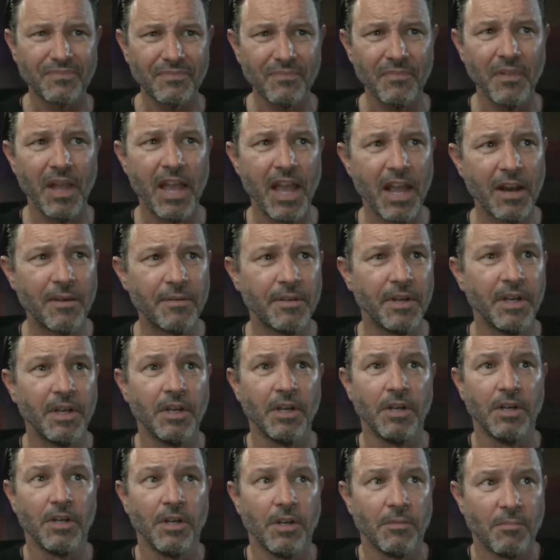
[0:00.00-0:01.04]
And
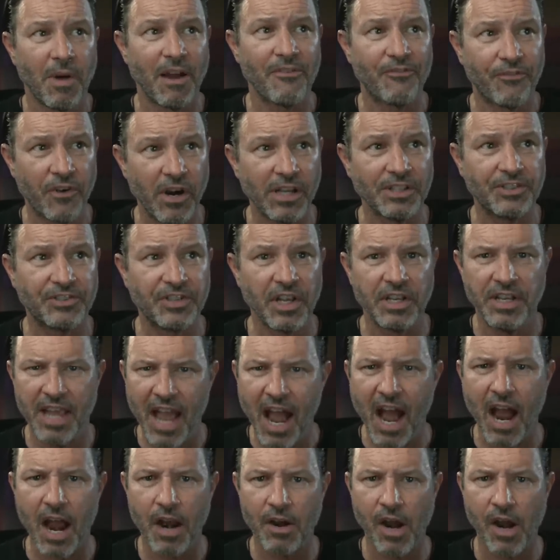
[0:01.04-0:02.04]
my friend said, "Yeah,